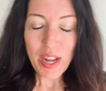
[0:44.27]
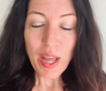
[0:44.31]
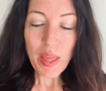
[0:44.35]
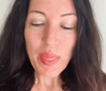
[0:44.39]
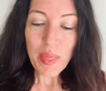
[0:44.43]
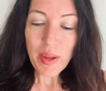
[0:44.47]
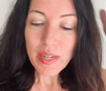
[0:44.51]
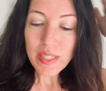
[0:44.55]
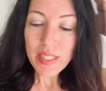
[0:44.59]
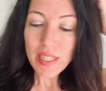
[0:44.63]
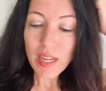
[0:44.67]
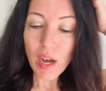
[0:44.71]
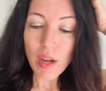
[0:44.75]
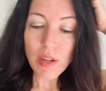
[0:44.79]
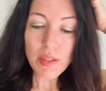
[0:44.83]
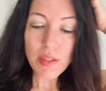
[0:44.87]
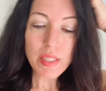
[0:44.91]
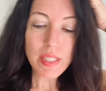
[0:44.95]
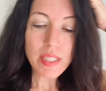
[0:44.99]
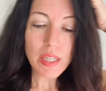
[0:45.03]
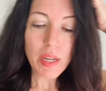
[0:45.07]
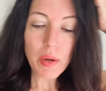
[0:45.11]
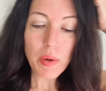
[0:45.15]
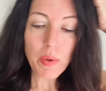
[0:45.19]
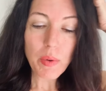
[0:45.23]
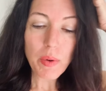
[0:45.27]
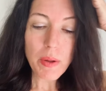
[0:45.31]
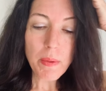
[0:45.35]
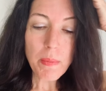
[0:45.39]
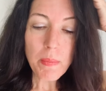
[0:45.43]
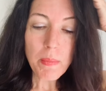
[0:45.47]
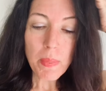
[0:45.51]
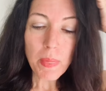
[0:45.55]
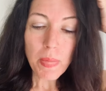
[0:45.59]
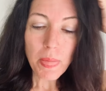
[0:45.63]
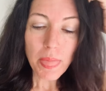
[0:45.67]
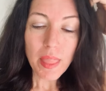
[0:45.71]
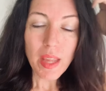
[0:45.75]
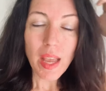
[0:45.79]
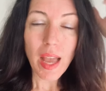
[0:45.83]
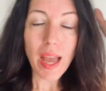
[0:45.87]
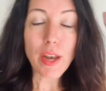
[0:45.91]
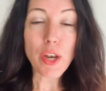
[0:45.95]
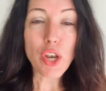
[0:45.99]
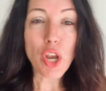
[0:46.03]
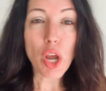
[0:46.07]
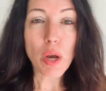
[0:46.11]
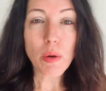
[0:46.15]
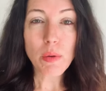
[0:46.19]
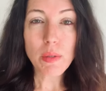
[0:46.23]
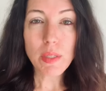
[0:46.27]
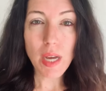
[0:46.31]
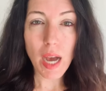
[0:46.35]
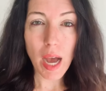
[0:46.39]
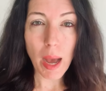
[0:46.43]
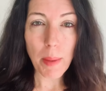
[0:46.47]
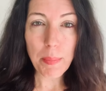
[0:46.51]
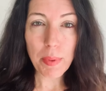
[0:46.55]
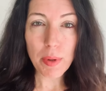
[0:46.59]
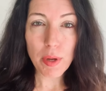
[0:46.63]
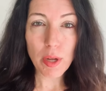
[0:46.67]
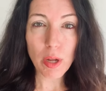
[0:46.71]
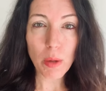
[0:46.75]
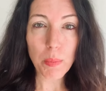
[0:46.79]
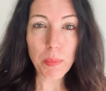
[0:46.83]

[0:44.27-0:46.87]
There's also uh, no topical